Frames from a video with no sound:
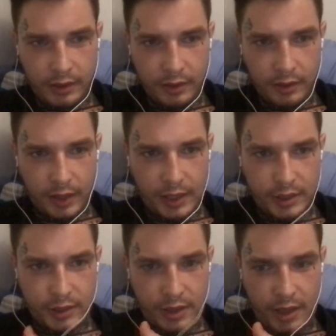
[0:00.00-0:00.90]
The
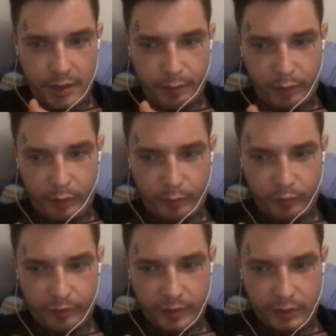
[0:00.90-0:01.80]
Agent 9 perp
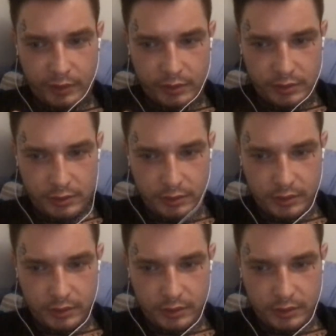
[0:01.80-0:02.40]
reveals